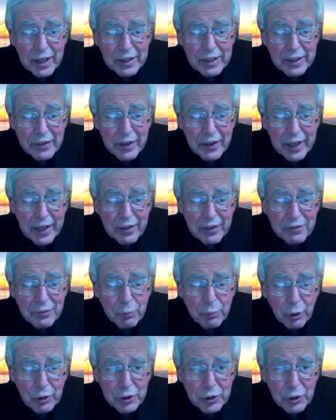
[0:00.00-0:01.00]
You have
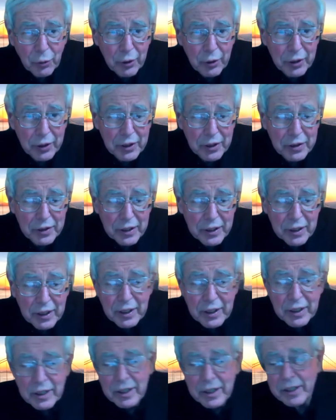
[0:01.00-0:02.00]
Portland, Oregon,
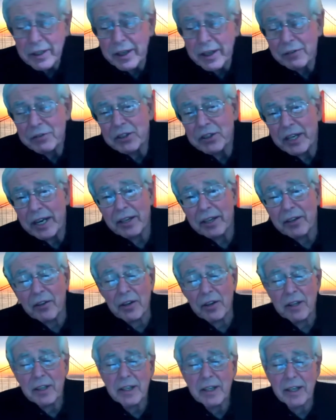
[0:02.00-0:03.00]
you have
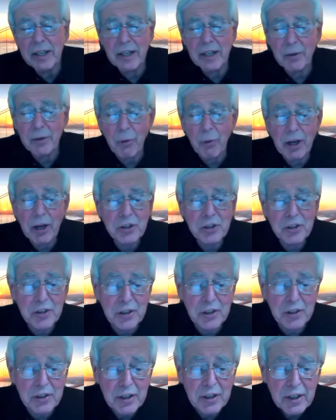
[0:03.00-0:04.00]
Seattle,
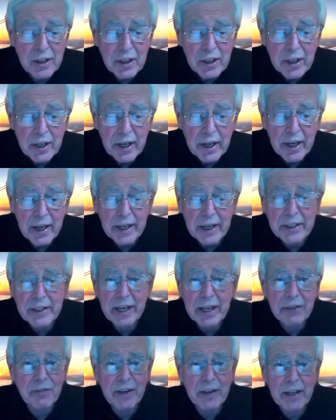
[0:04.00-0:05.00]
Washington, and you
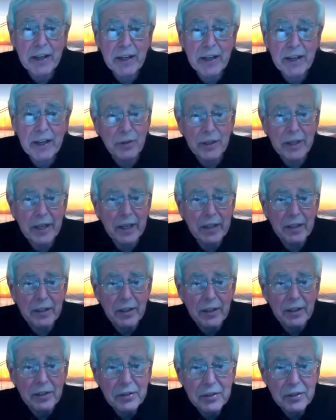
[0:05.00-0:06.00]
have Vancouver,
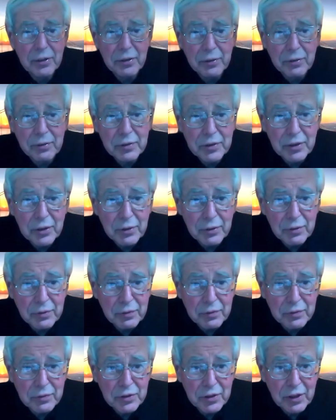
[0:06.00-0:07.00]
Canada. So
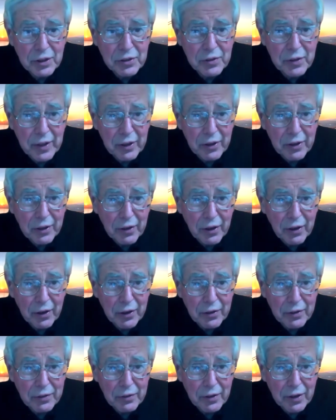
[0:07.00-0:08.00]
just there
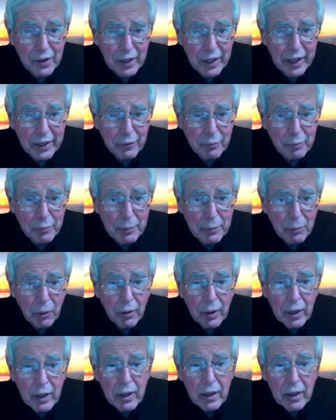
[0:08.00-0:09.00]
are a lot of people.